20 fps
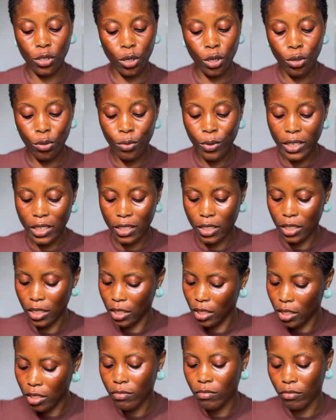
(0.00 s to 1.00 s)

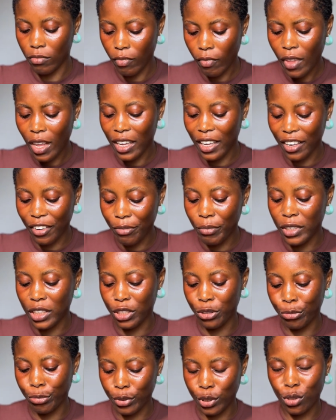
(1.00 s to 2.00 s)
always gives me the
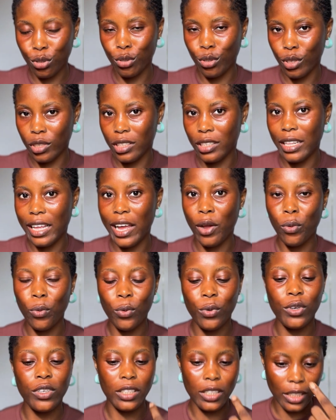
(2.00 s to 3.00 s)
results that I
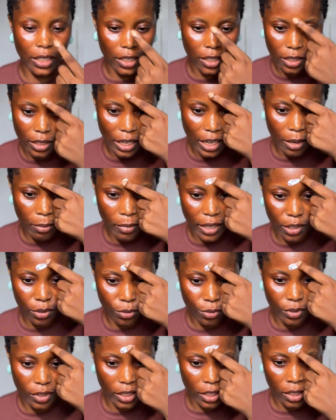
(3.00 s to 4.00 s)
want each time I
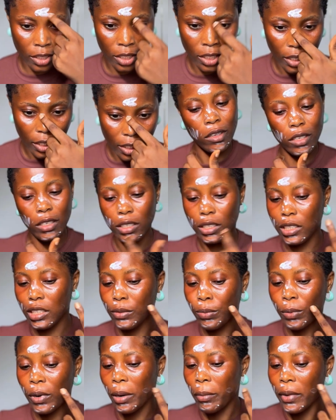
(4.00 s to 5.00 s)
use it. This
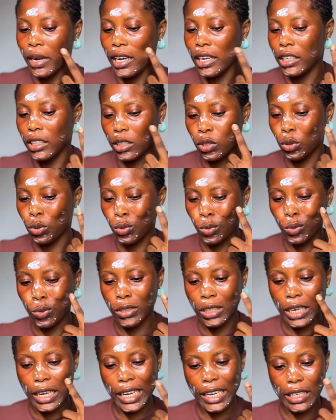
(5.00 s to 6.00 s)
primer is so
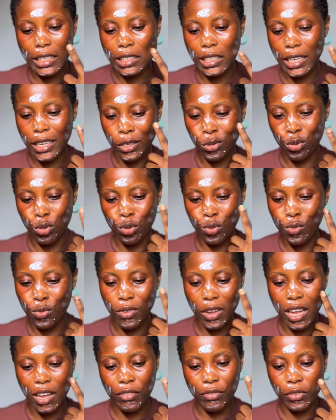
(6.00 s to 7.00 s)
nice and so
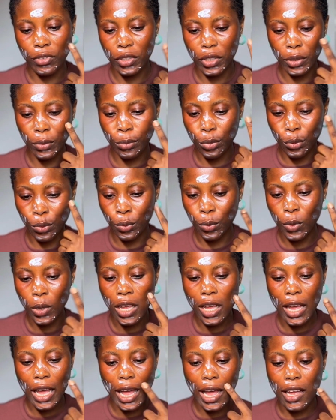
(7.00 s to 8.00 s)
affordable.
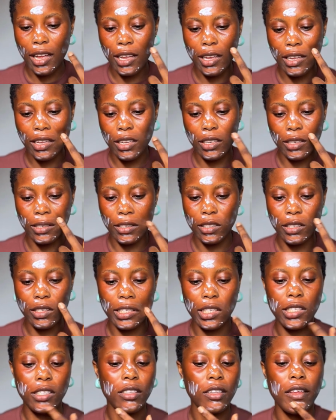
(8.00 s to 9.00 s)

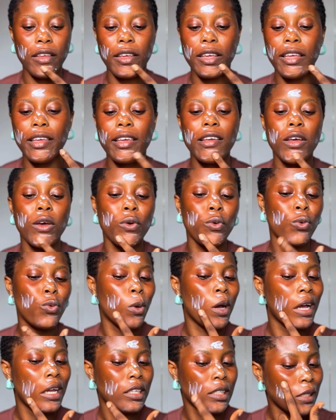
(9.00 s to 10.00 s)
As a girl
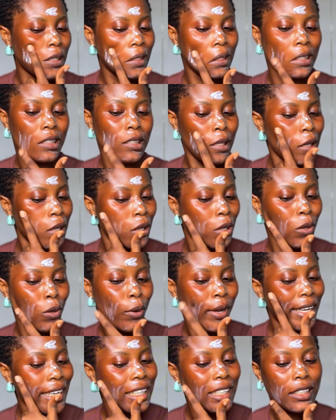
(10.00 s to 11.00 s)
who has a
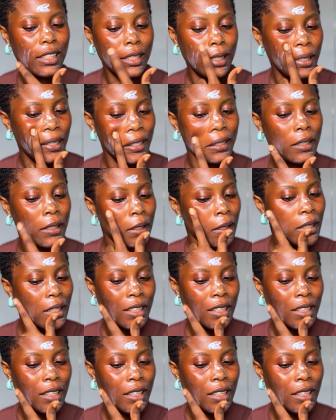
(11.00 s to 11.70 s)
oily skin,